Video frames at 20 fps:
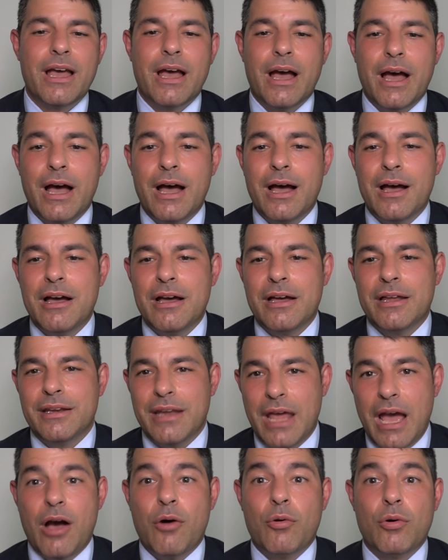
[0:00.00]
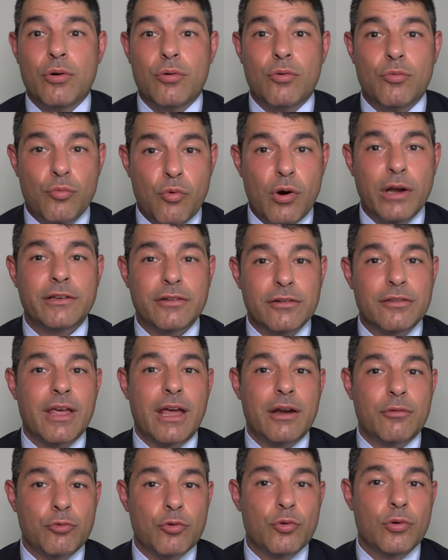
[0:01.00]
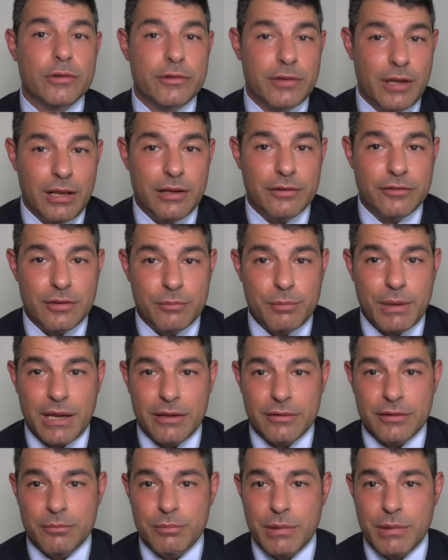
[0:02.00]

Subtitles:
Now, what does that rule tell us about the